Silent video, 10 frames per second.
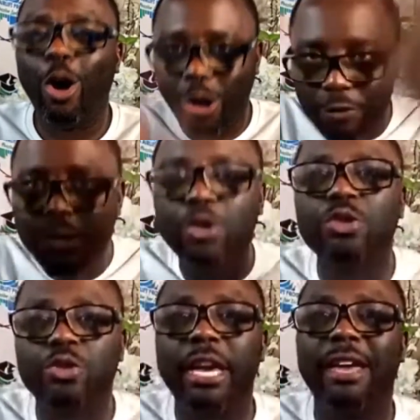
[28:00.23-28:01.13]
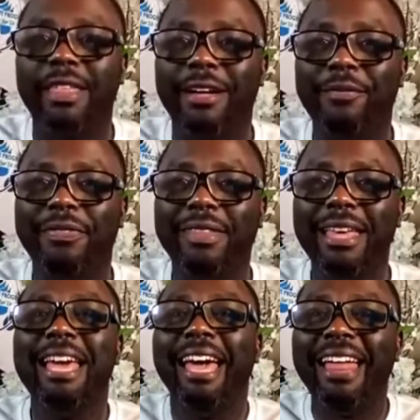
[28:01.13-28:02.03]
all of you together.
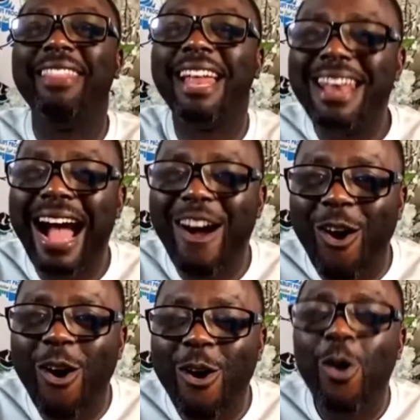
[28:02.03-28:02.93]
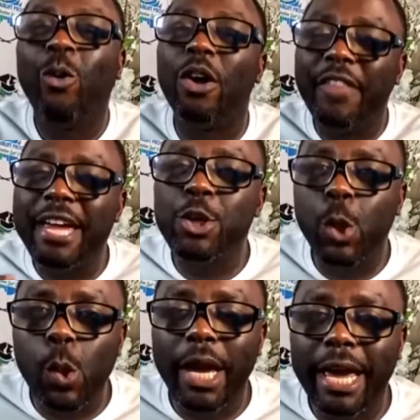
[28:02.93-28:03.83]
And then now what they
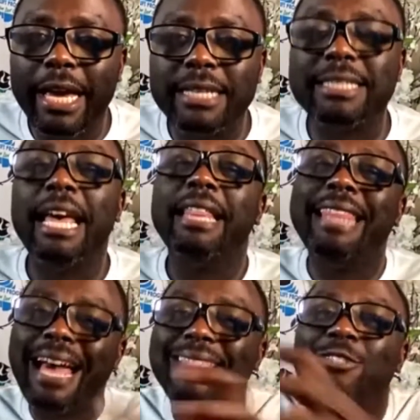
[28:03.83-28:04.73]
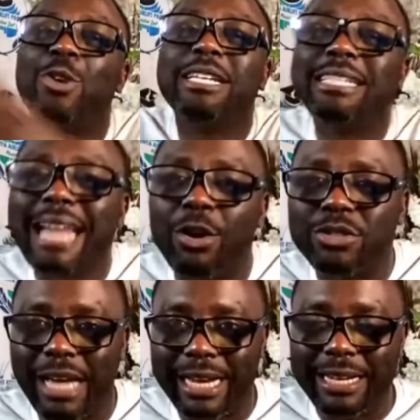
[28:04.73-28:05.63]
do is the other
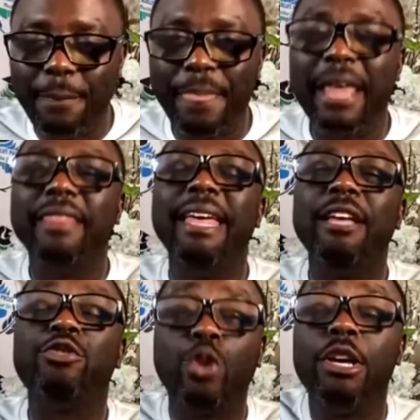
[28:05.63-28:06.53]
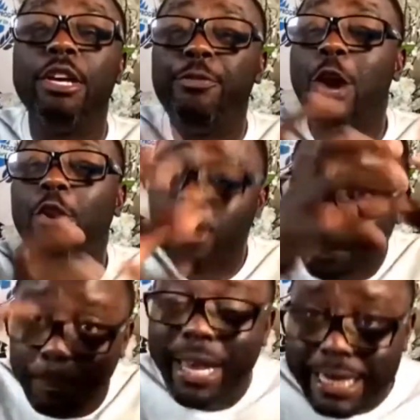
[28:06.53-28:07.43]
20,000, so if you're
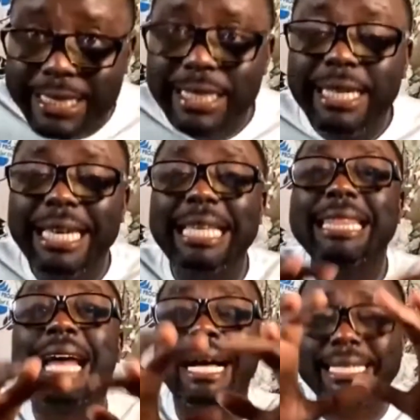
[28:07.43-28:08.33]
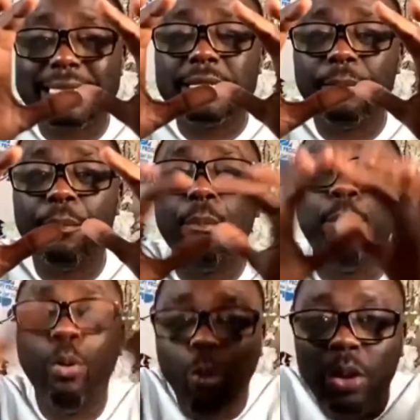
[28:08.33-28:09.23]
not picked in that
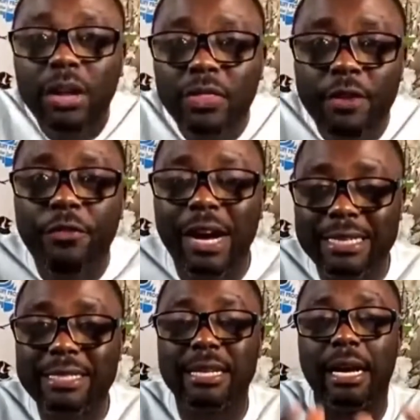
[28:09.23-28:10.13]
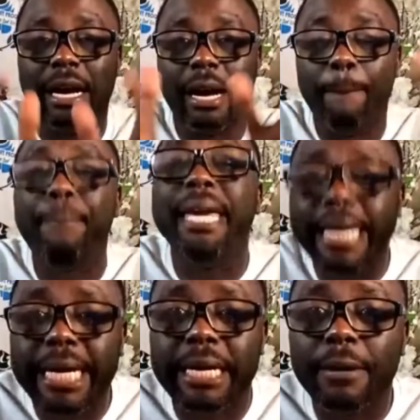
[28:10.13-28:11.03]
pool, the first
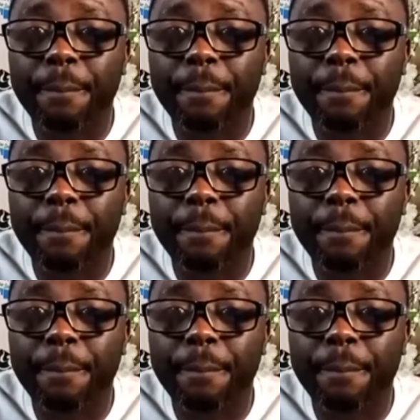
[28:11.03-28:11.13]
pick,